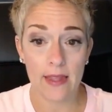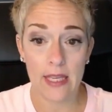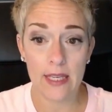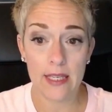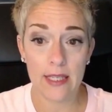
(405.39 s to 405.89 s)

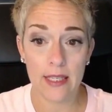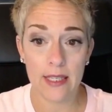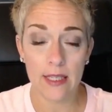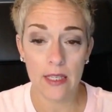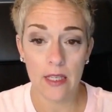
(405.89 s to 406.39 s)

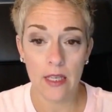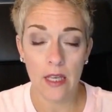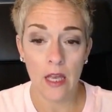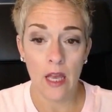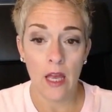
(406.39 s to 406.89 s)
this
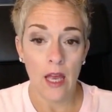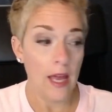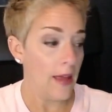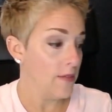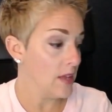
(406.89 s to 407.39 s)

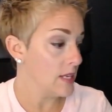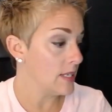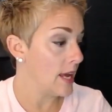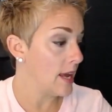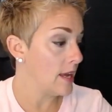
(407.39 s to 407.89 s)
and then
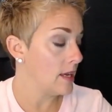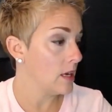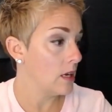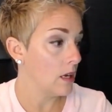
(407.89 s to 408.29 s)
take